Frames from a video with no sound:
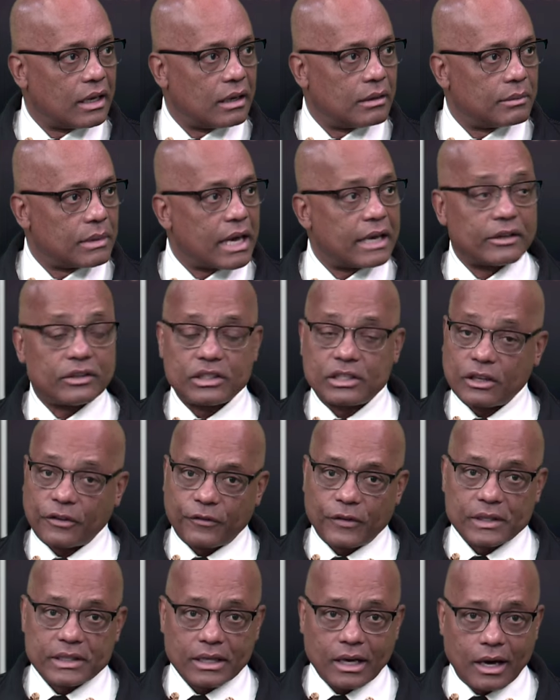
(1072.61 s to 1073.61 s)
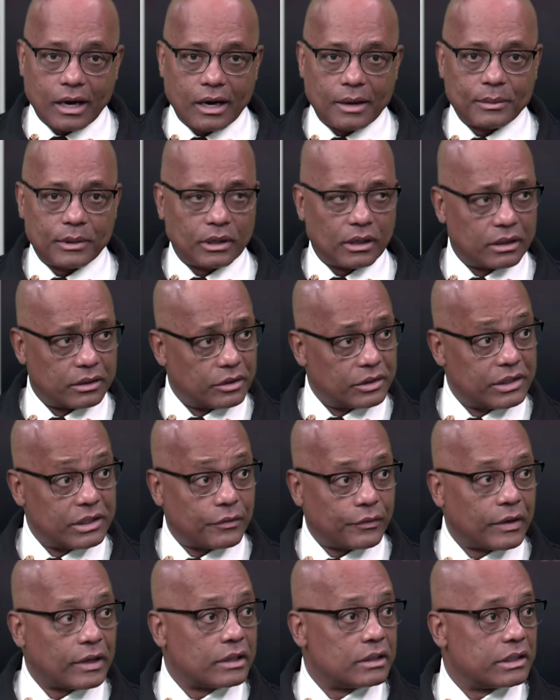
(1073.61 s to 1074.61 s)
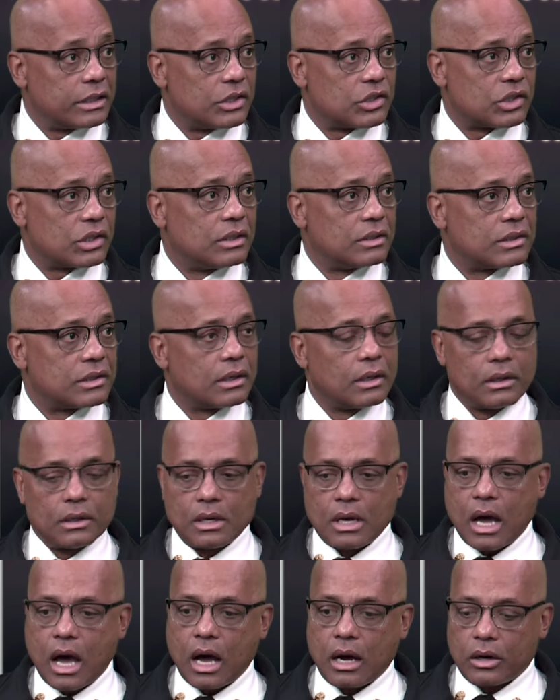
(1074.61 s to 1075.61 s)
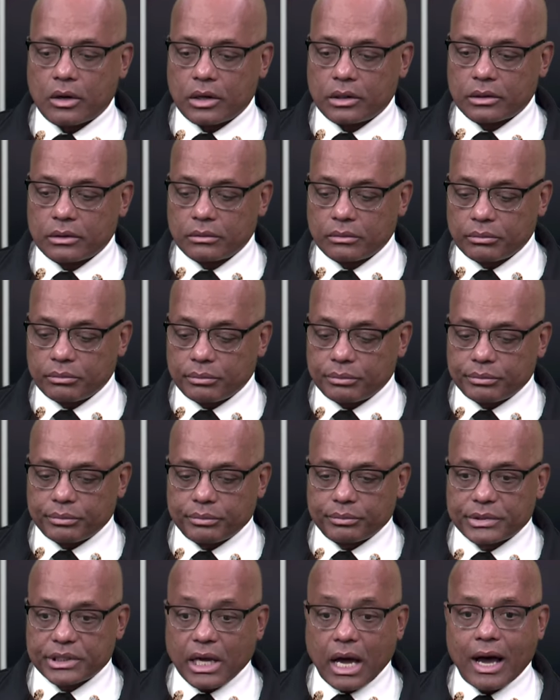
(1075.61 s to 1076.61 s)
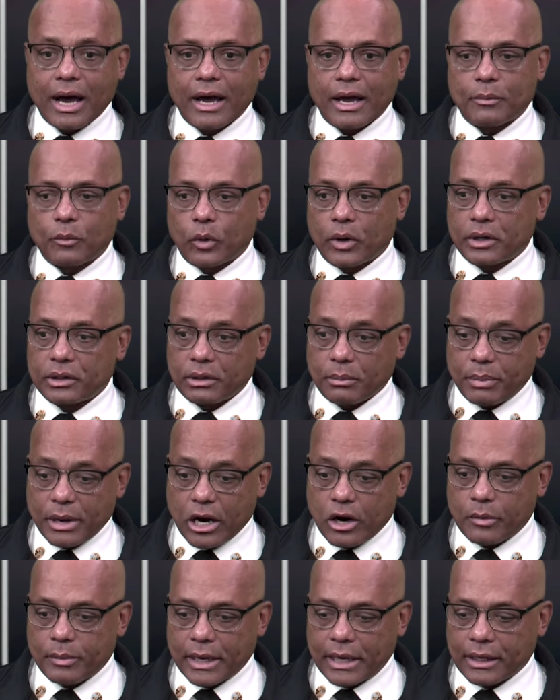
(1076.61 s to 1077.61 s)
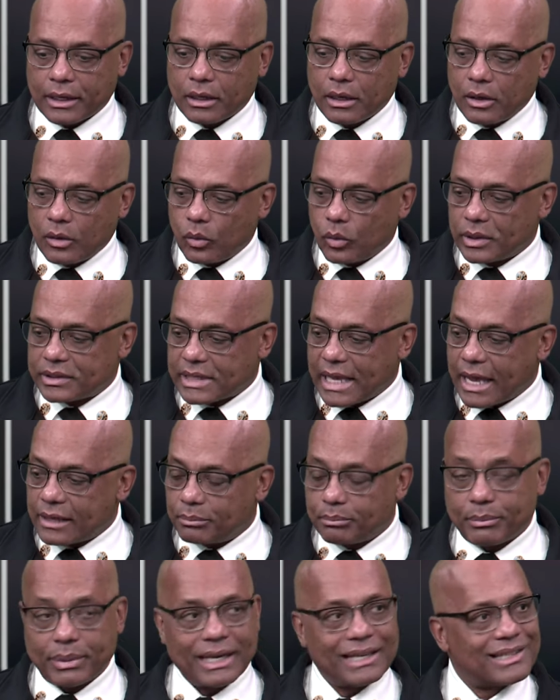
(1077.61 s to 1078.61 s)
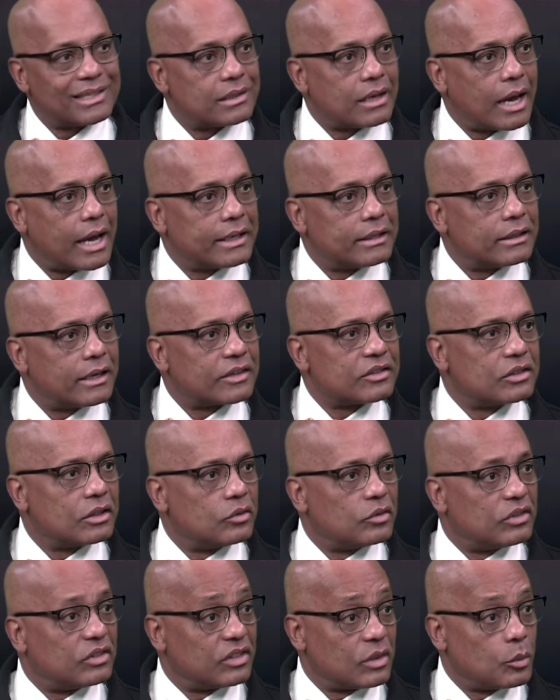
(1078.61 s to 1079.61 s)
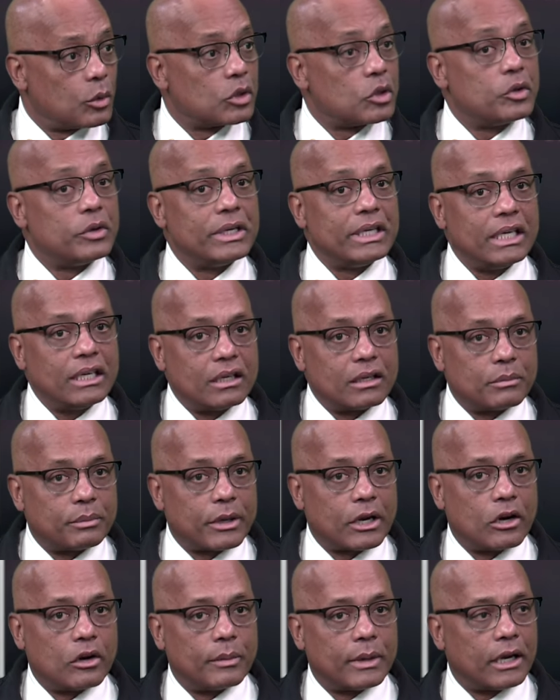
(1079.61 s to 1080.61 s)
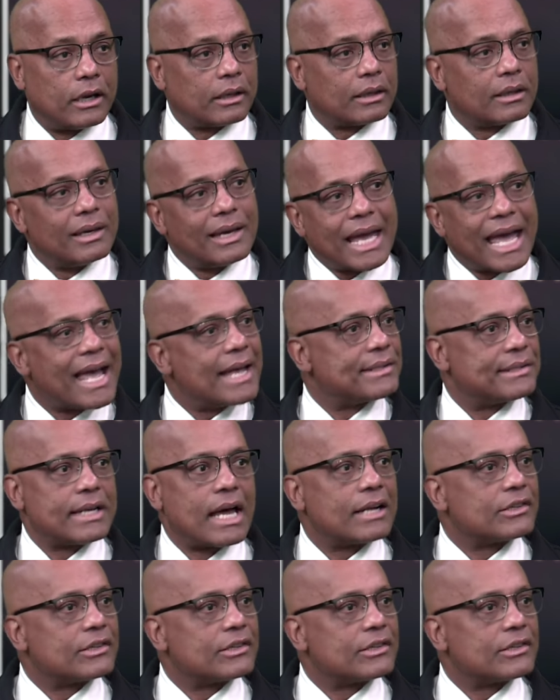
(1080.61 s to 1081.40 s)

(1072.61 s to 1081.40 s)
at a different time and under different conditions, mm-hmm. our time where the paramedic was at bedside next to someone who needed a paramedic has not